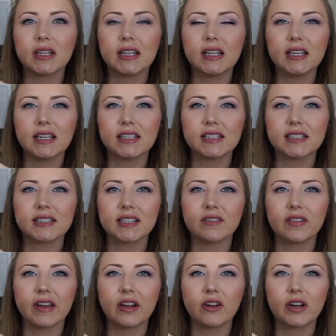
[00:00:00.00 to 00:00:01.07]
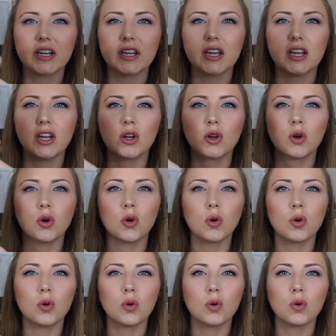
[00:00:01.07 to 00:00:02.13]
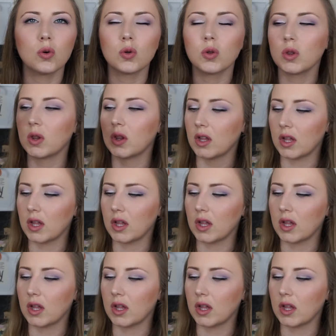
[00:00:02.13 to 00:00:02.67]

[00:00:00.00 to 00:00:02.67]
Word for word: It is a very cool,